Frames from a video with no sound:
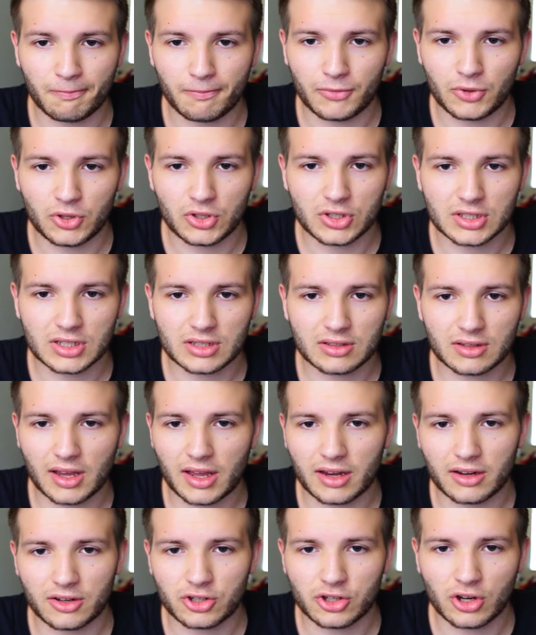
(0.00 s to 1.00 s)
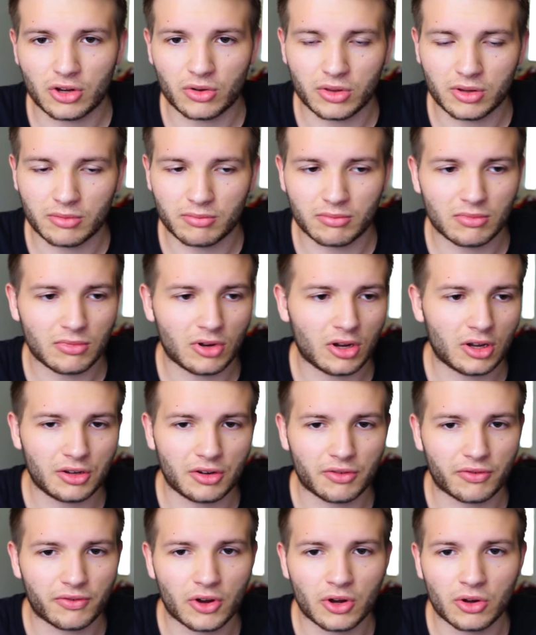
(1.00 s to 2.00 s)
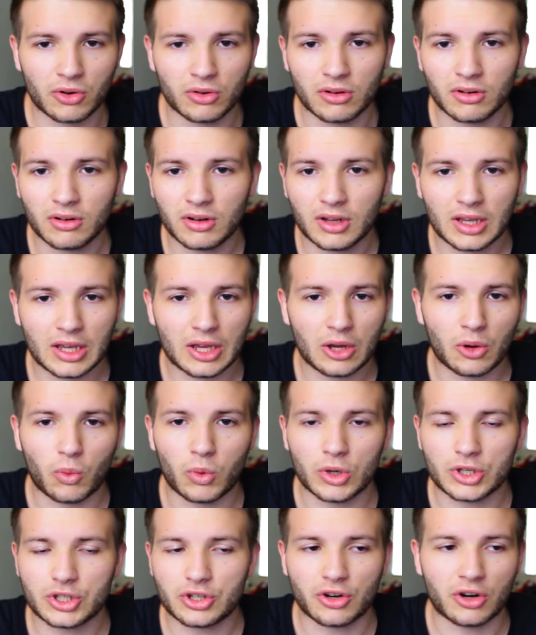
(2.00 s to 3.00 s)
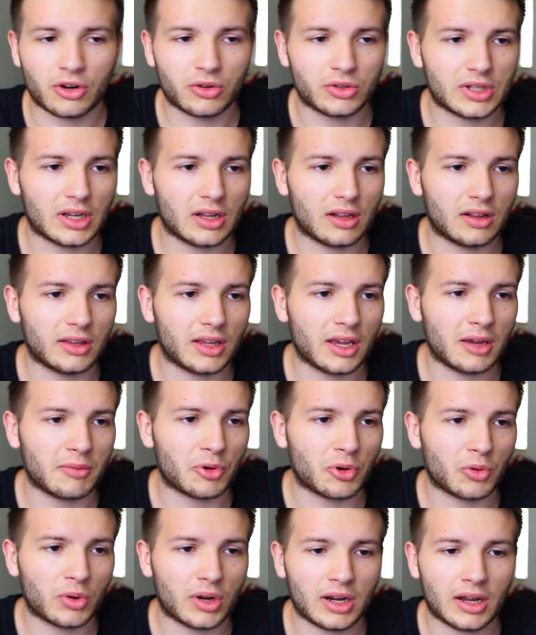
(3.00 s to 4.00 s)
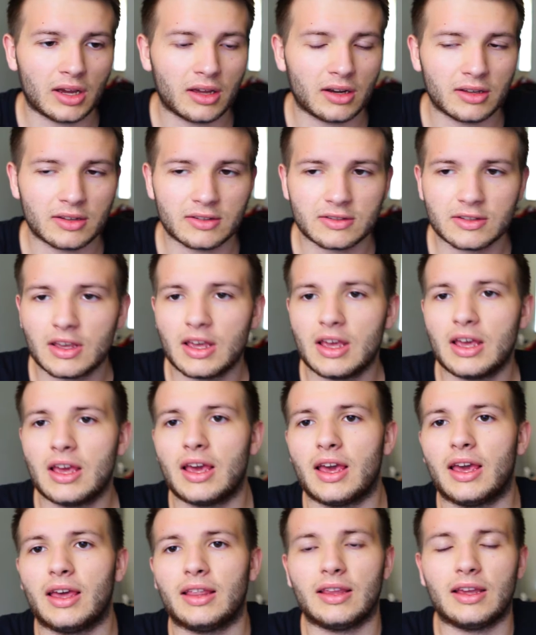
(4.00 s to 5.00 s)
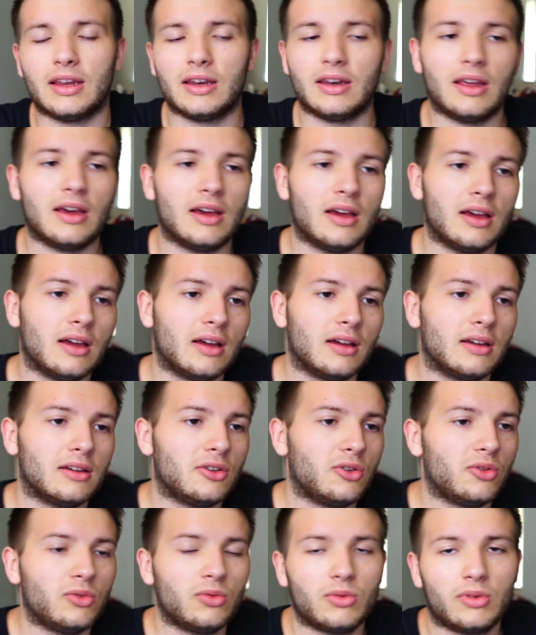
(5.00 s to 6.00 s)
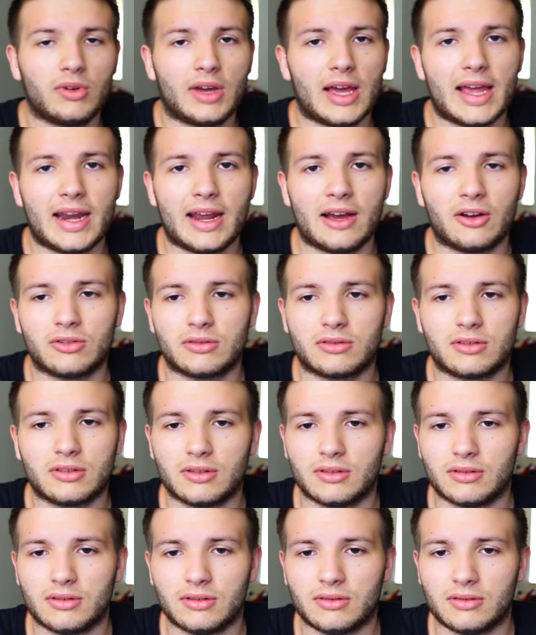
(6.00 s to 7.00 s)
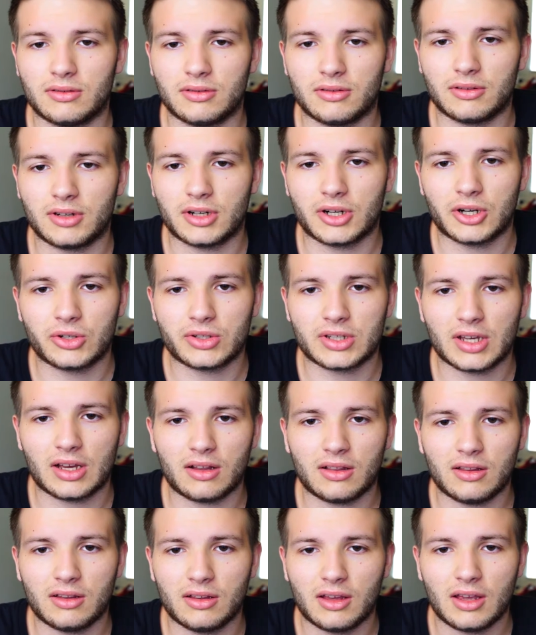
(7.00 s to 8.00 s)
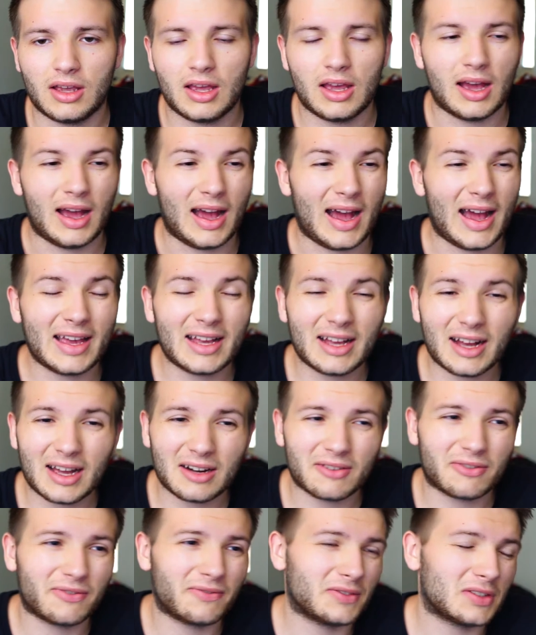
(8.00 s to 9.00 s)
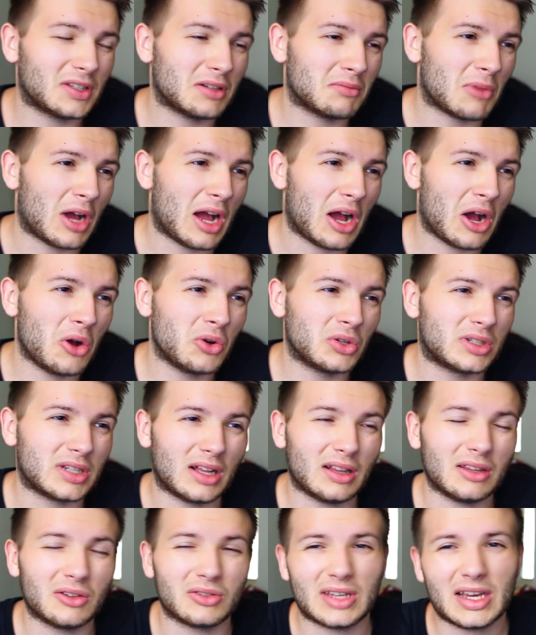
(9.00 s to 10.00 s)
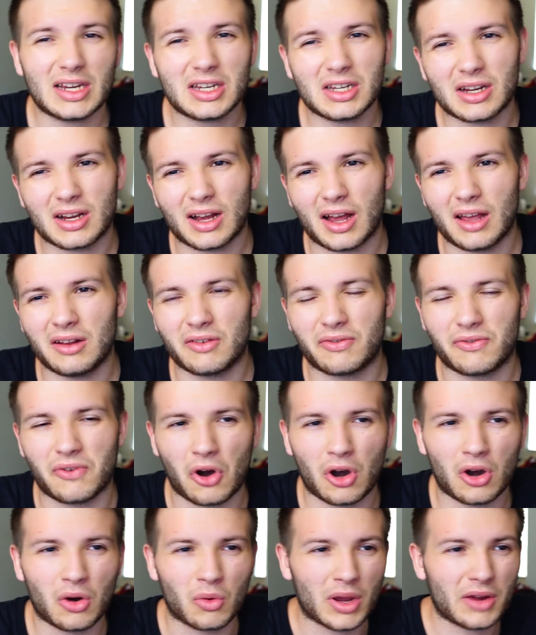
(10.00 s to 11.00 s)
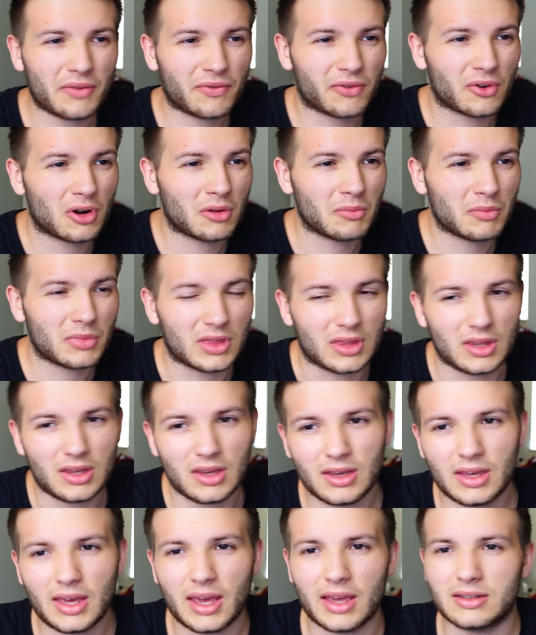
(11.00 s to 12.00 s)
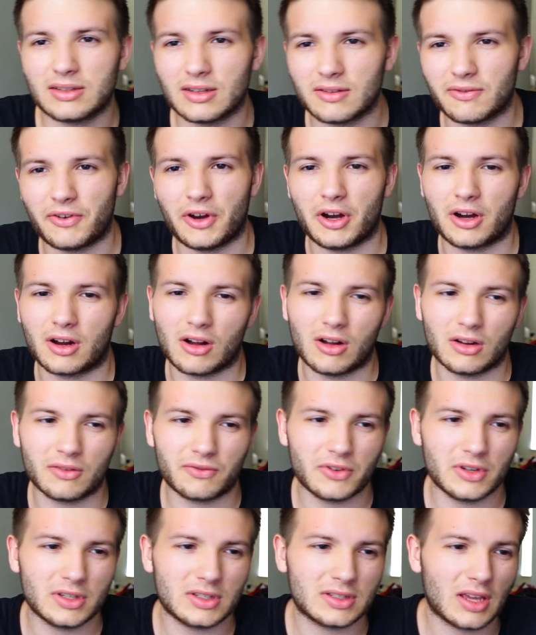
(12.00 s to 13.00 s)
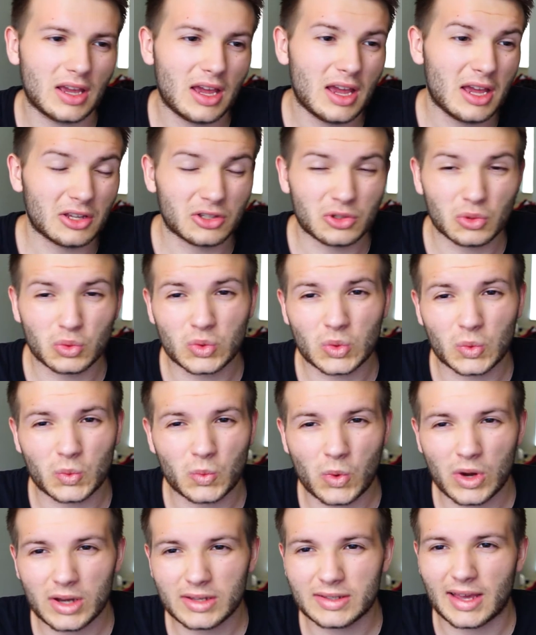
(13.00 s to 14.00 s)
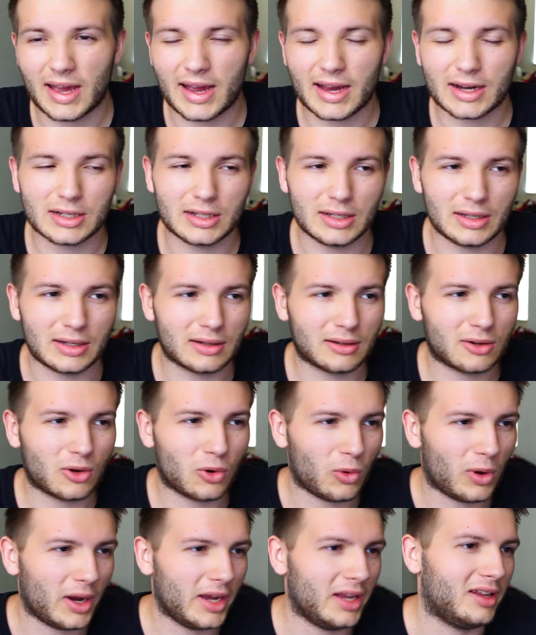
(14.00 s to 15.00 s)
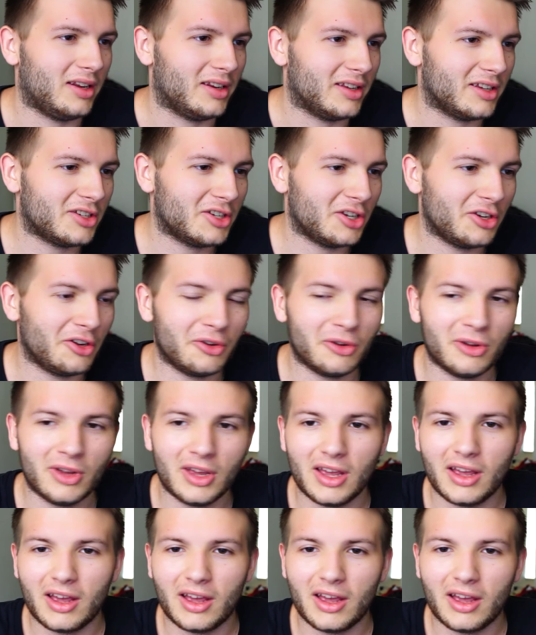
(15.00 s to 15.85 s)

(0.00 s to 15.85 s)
you just kind of show them on your phone what your hotel name or whatnot is, and then you head out to your hotel. I got some hotel that was actually kind of far away from the Canton Fair conference, so it was actually quite an issue